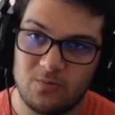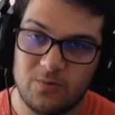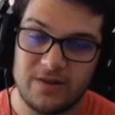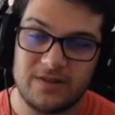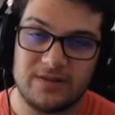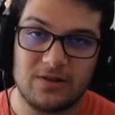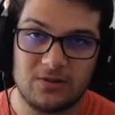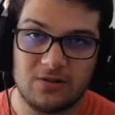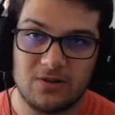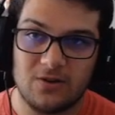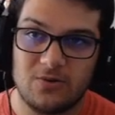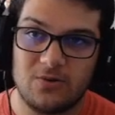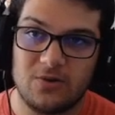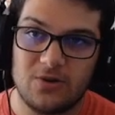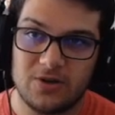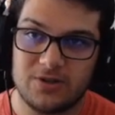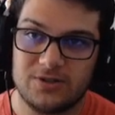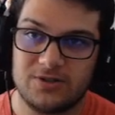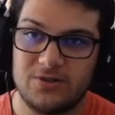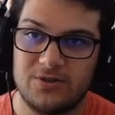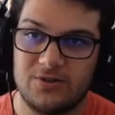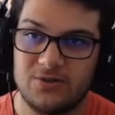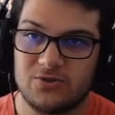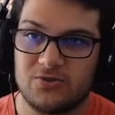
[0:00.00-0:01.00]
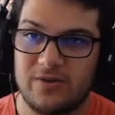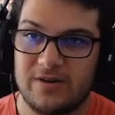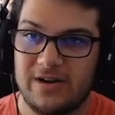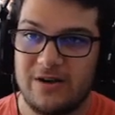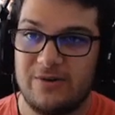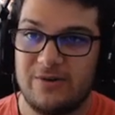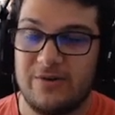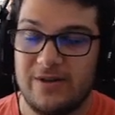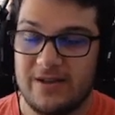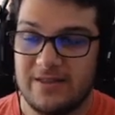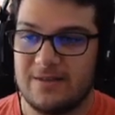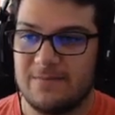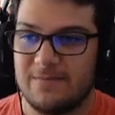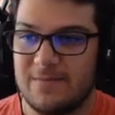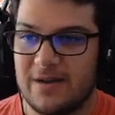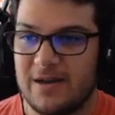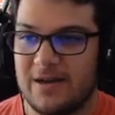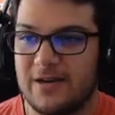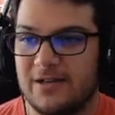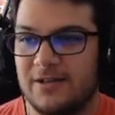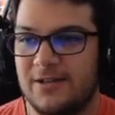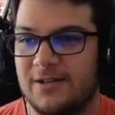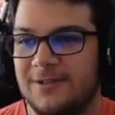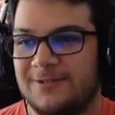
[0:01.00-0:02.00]
with the low-cost units right now in the
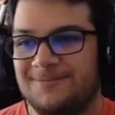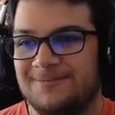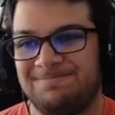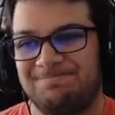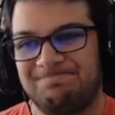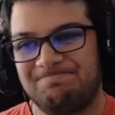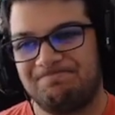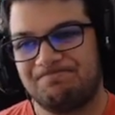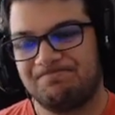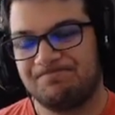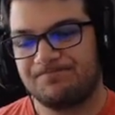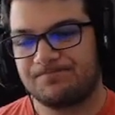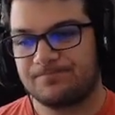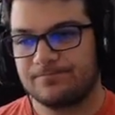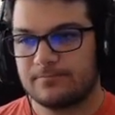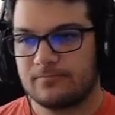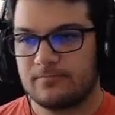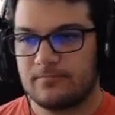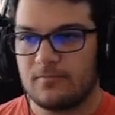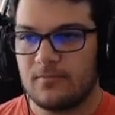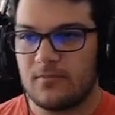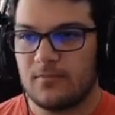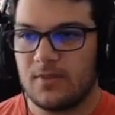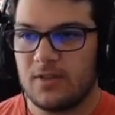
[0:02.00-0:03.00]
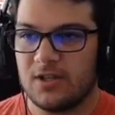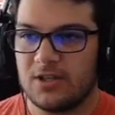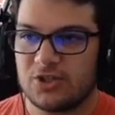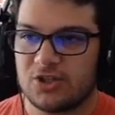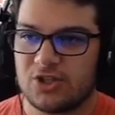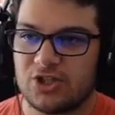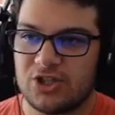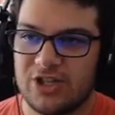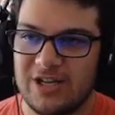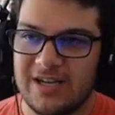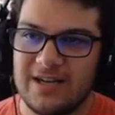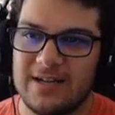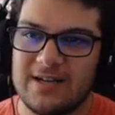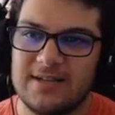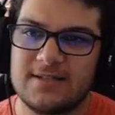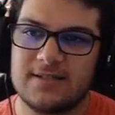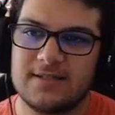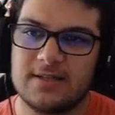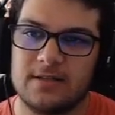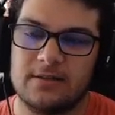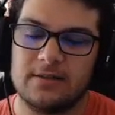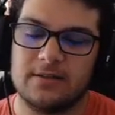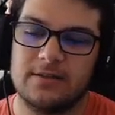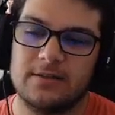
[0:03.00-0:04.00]
meta. Shin
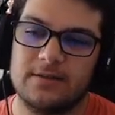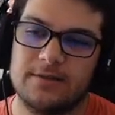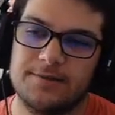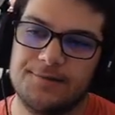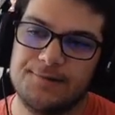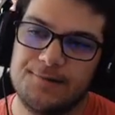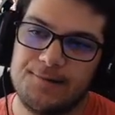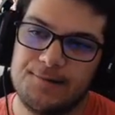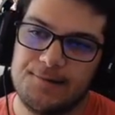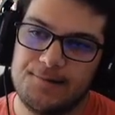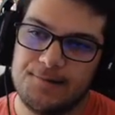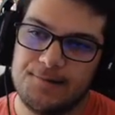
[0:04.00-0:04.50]
Godzilla